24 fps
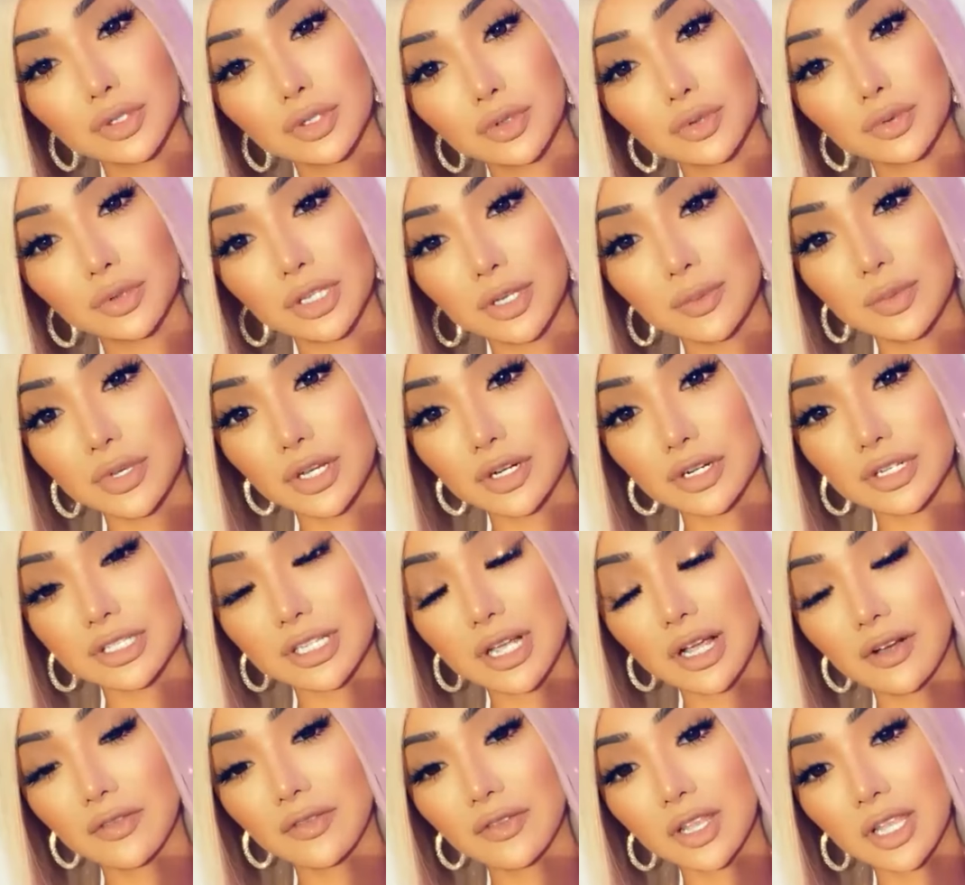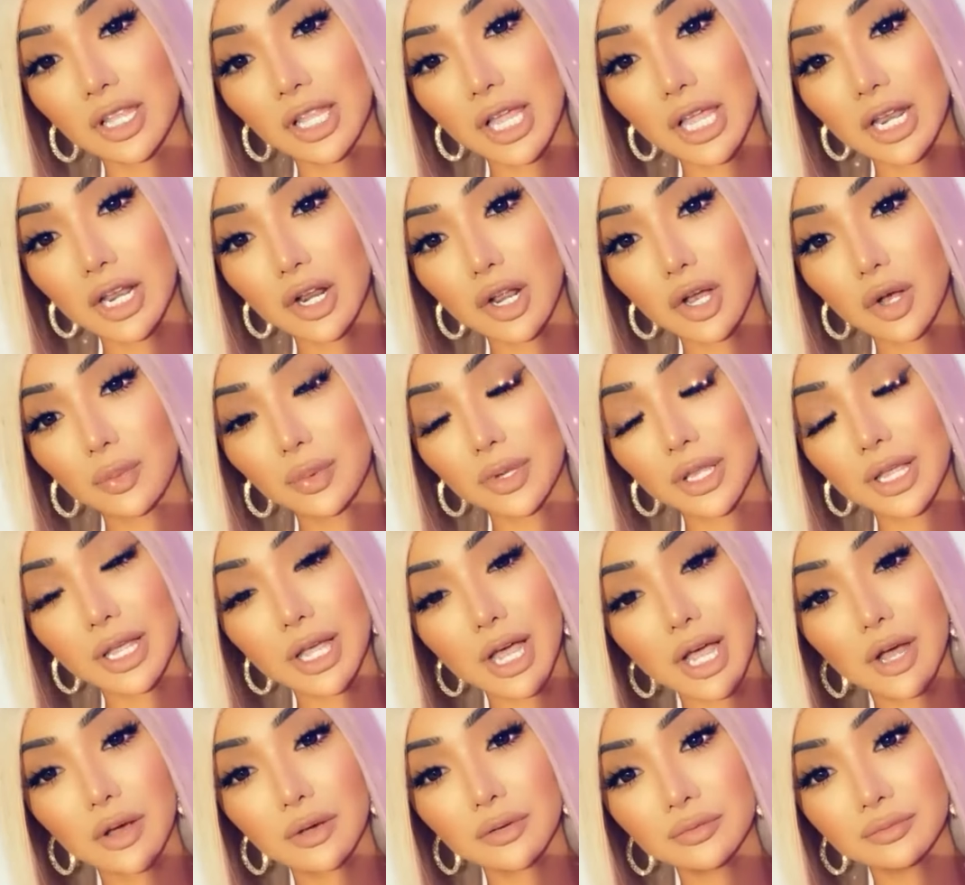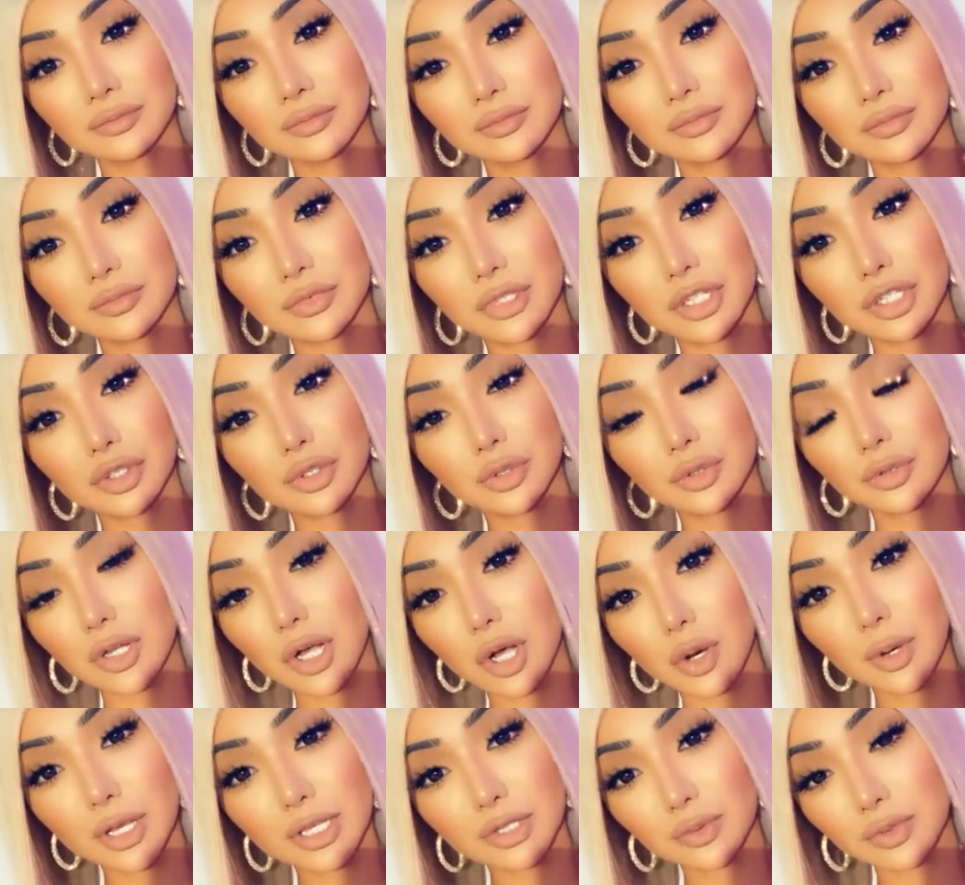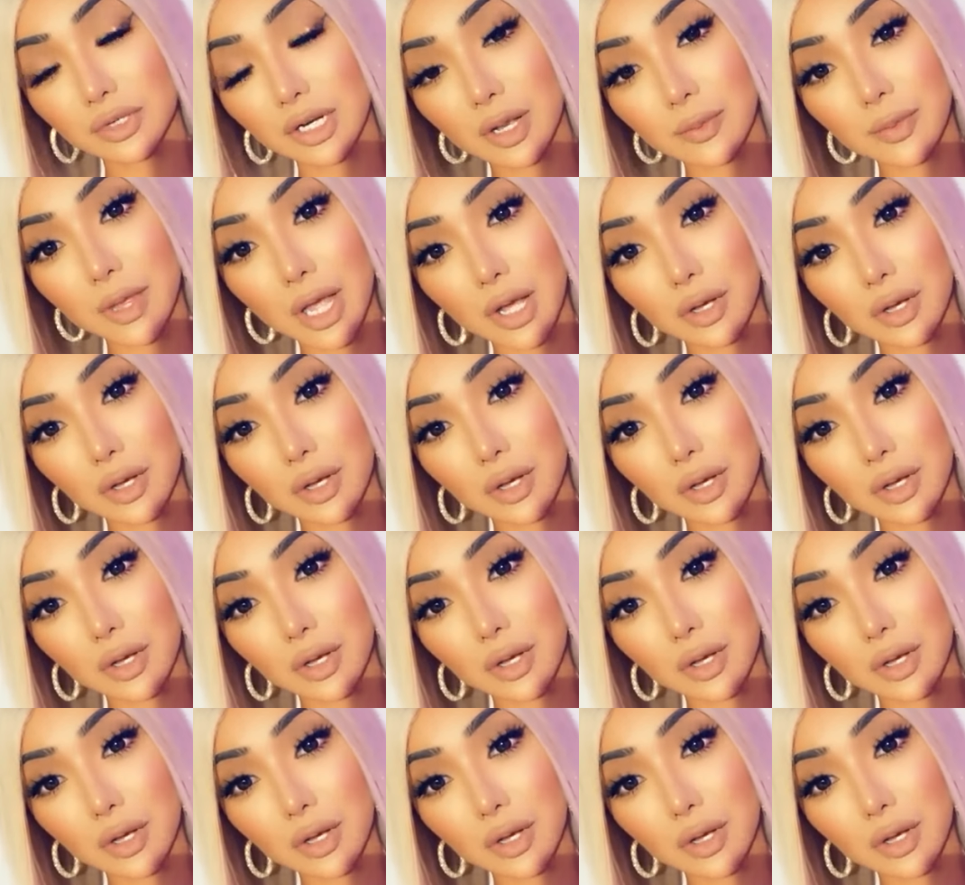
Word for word: is really be yourself and let it all play out, and the truth always will come